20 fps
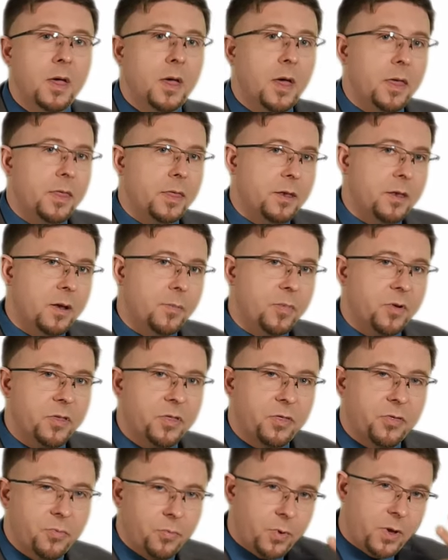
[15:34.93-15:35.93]
And then number
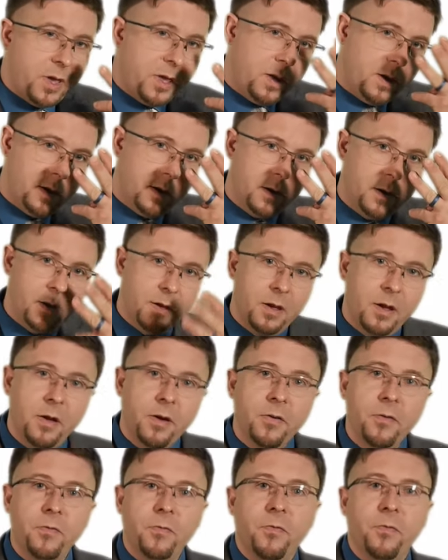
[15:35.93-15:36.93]
3,
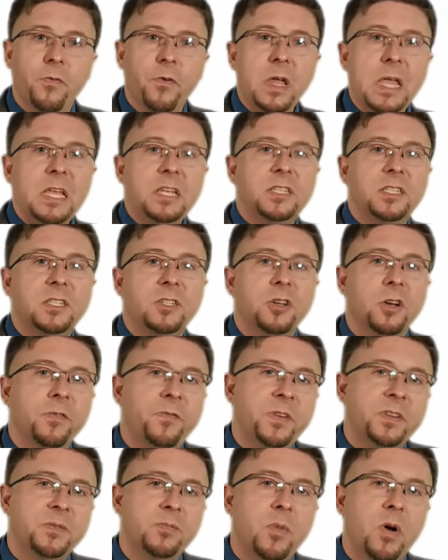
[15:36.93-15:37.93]
free
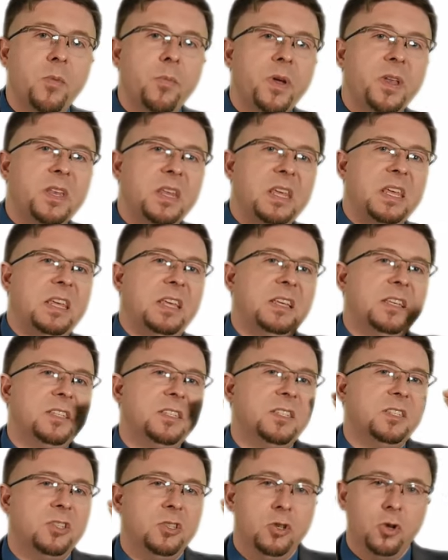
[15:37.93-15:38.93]
surface moment
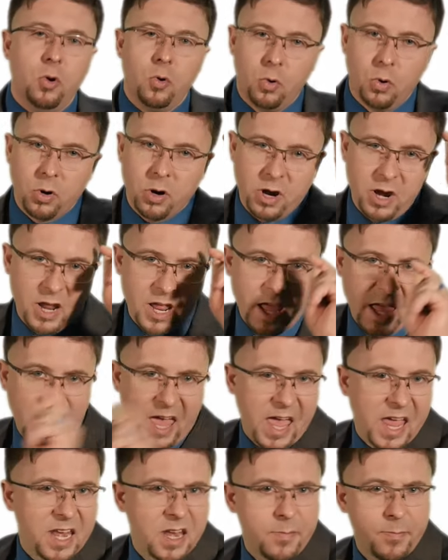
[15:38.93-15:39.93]
is your
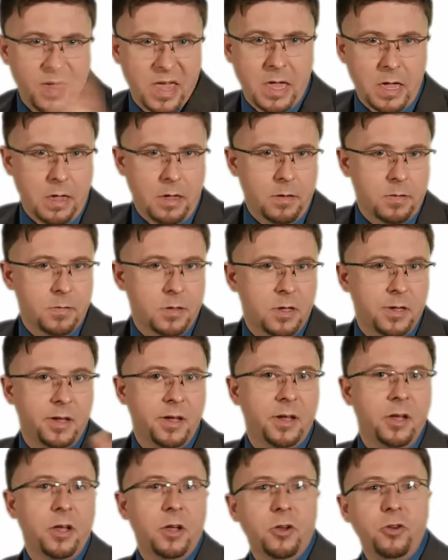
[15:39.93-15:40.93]
enemy.
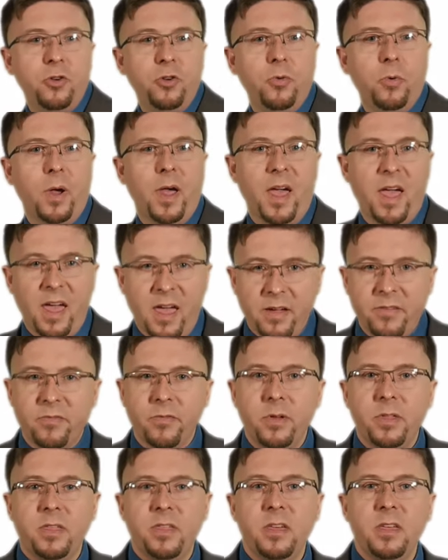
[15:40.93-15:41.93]
Do
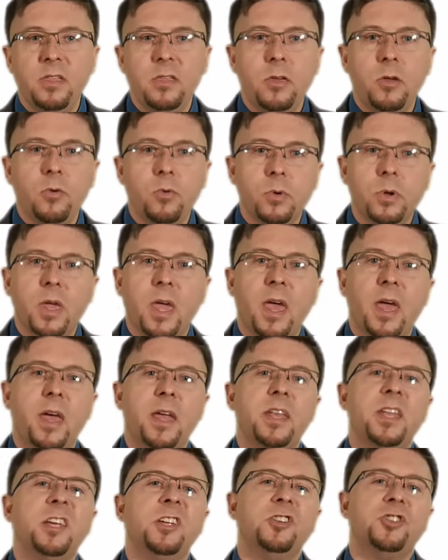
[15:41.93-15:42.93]
everything you
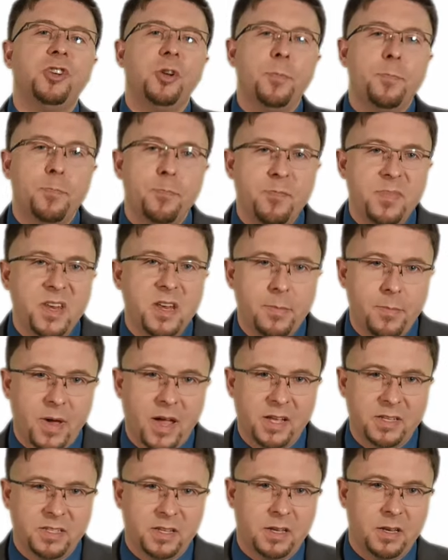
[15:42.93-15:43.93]
can to
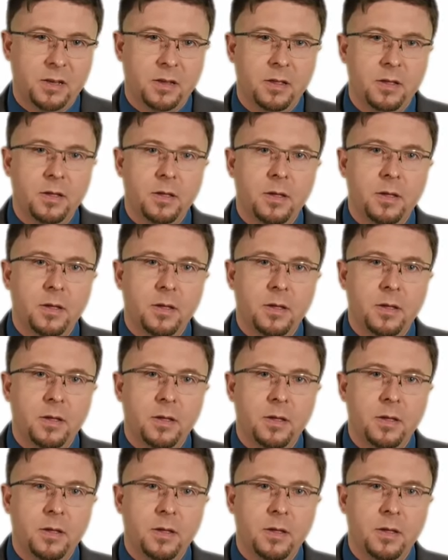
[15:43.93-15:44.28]
minimize it.